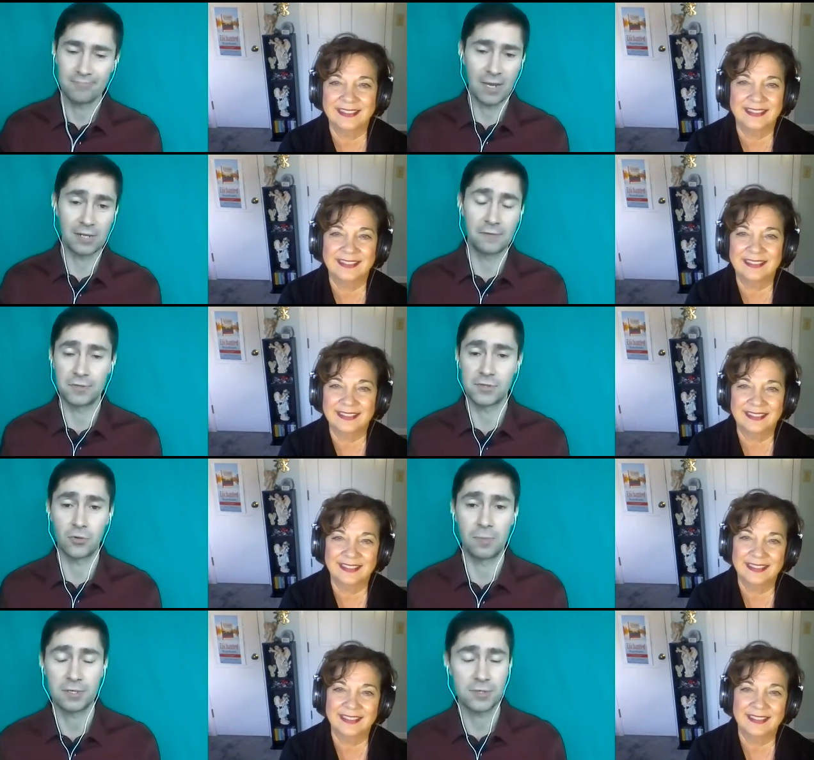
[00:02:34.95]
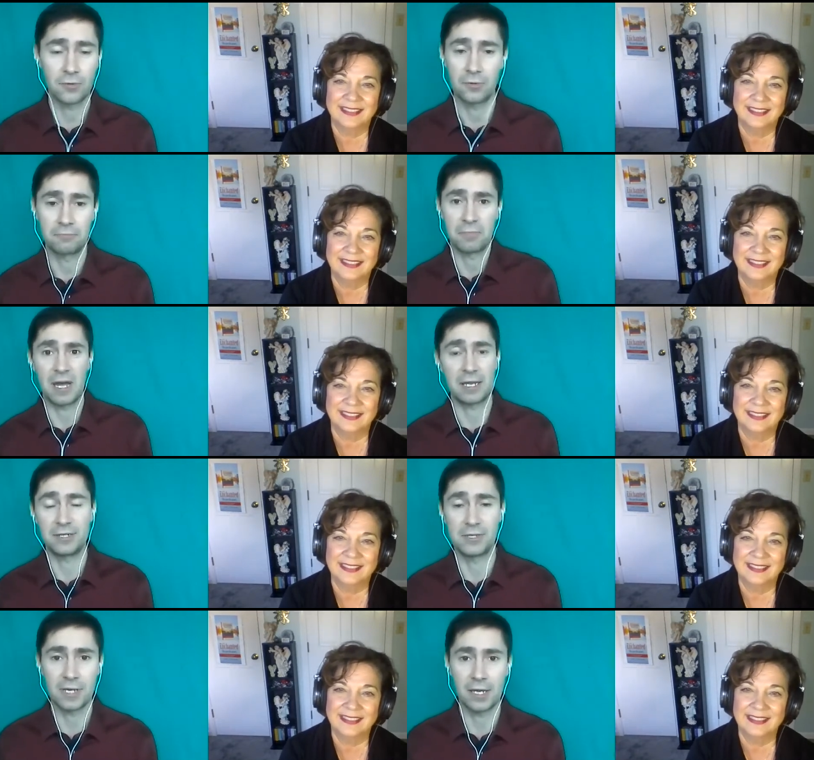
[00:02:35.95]
Speaker 1: I loved it so much. So I
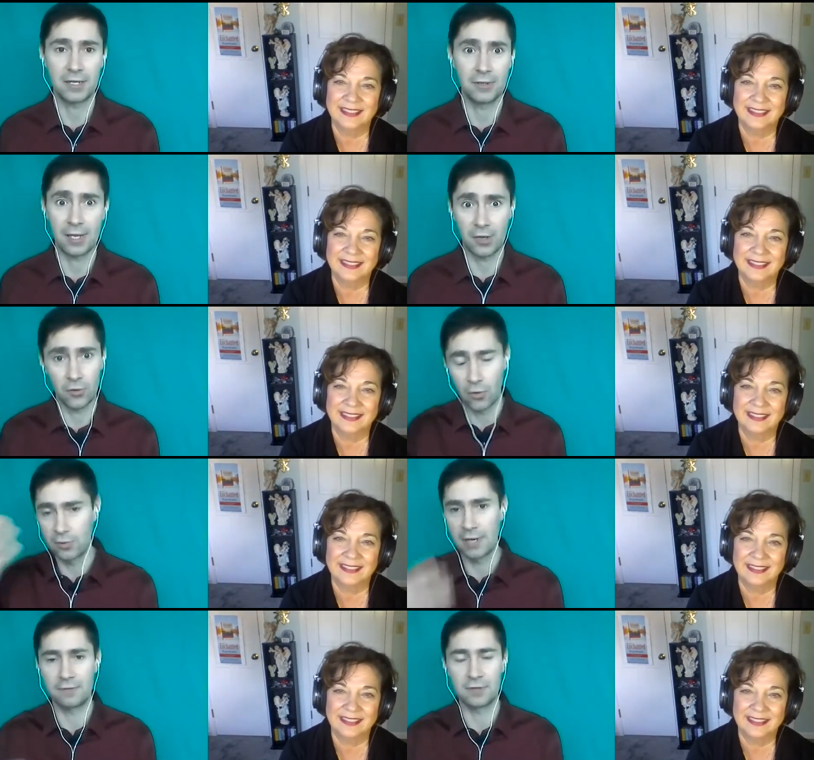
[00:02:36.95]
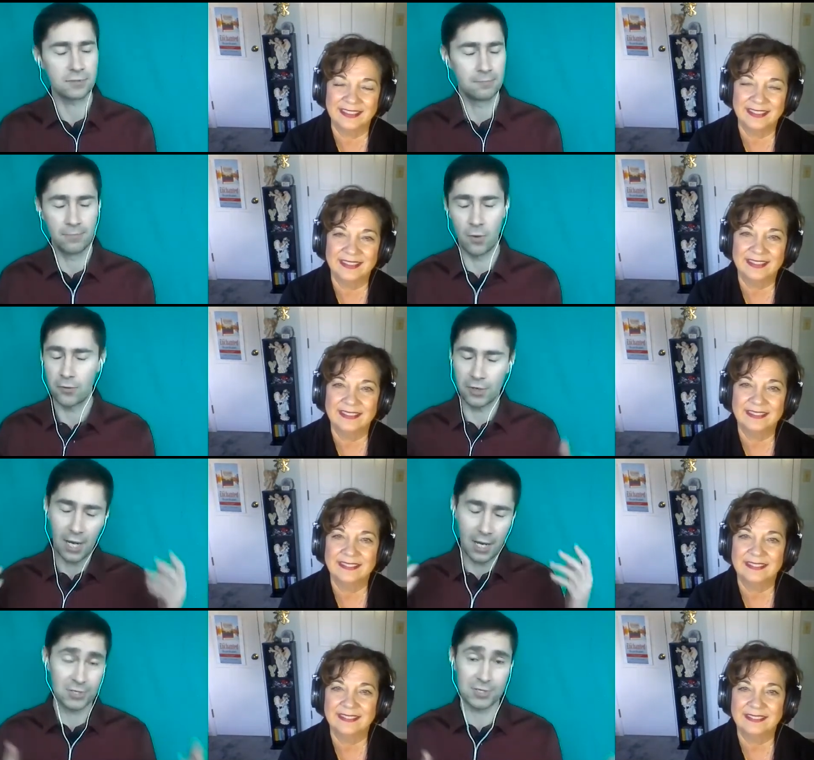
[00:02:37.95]
decided, like on all levels, both on
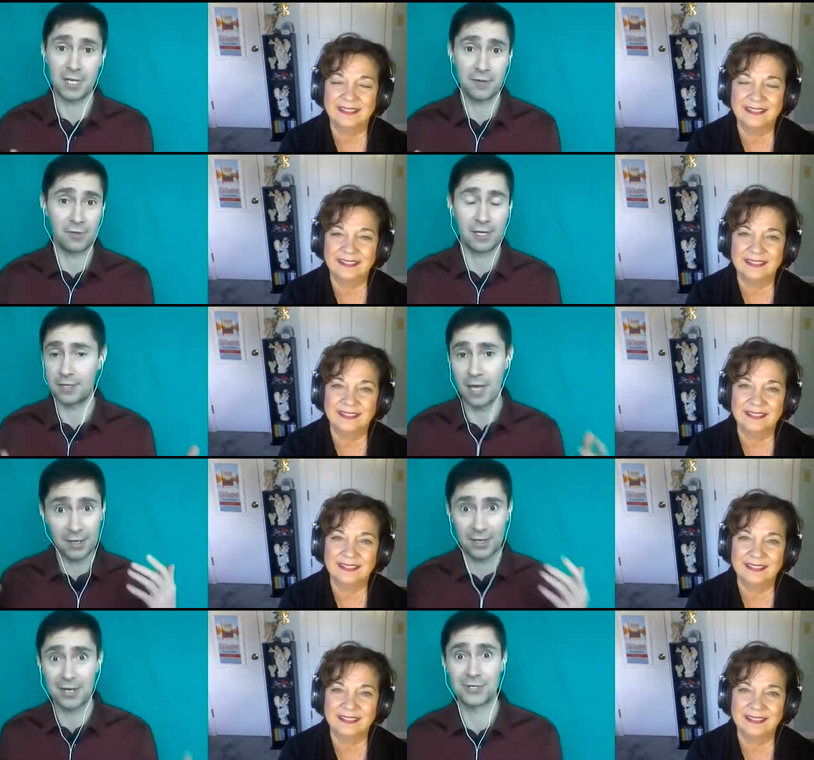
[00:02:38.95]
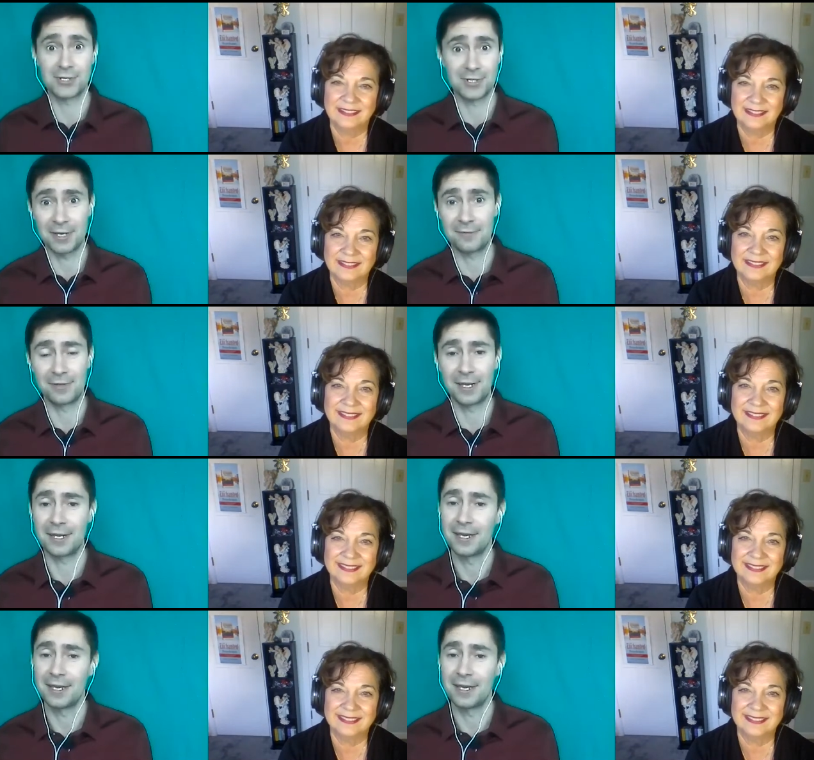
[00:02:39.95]
conscious level and unconscious level, that